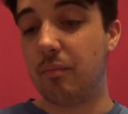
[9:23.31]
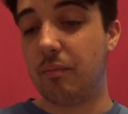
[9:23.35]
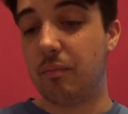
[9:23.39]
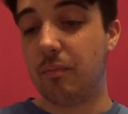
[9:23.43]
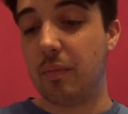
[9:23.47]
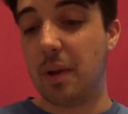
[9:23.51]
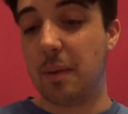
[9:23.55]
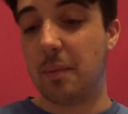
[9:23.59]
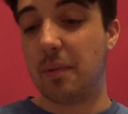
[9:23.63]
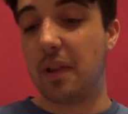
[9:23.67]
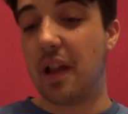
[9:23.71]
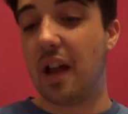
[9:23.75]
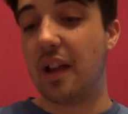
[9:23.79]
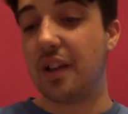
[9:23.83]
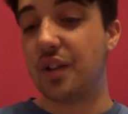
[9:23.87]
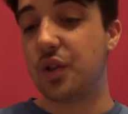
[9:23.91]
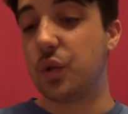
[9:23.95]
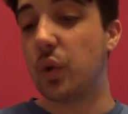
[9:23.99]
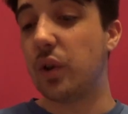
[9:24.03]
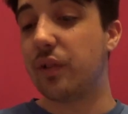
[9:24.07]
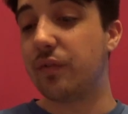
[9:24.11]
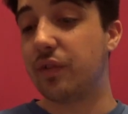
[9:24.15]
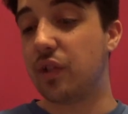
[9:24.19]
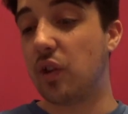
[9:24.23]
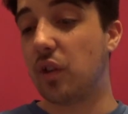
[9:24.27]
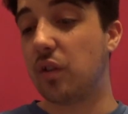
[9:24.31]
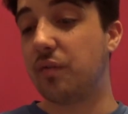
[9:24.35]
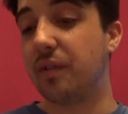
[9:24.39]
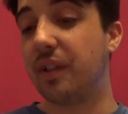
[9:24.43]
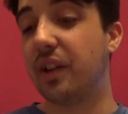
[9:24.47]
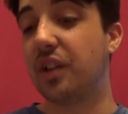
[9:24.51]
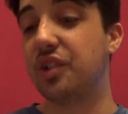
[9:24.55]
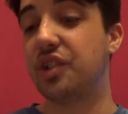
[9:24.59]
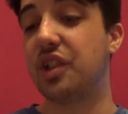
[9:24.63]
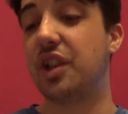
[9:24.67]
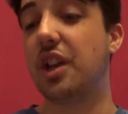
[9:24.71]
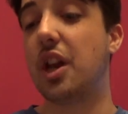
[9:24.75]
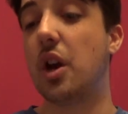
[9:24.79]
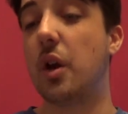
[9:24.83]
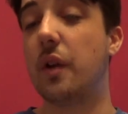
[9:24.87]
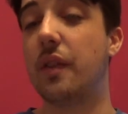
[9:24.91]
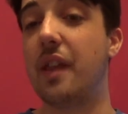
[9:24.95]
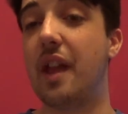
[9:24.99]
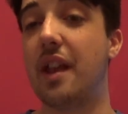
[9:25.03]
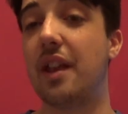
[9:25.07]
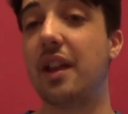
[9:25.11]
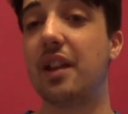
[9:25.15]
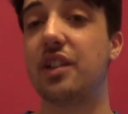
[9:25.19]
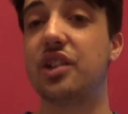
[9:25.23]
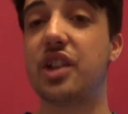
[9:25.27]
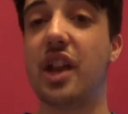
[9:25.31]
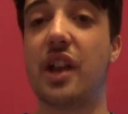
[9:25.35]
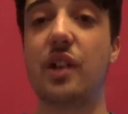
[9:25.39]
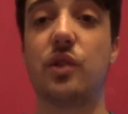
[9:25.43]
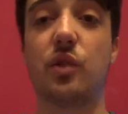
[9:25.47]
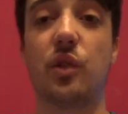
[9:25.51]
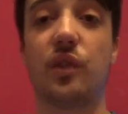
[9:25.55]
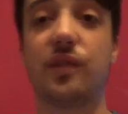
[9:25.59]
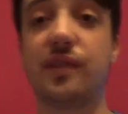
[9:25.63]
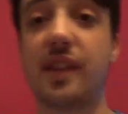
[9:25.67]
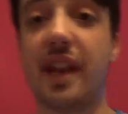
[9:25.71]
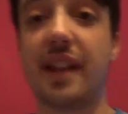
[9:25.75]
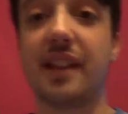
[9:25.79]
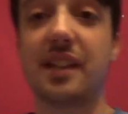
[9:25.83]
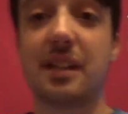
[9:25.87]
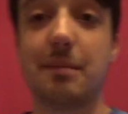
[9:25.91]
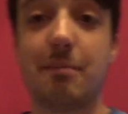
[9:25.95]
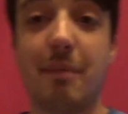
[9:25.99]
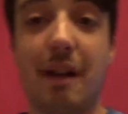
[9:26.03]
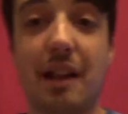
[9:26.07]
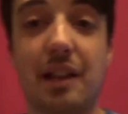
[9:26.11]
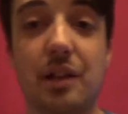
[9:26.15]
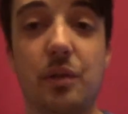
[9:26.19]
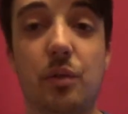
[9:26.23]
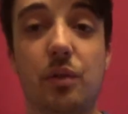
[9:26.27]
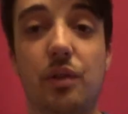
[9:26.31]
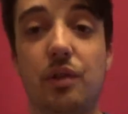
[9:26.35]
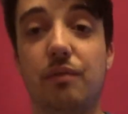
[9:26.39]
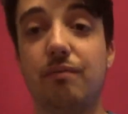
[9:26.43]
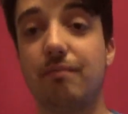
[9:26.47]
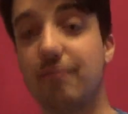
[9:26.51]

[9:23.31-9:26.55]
people that enjoy photography, because you can go in there and you can change all the settings to manual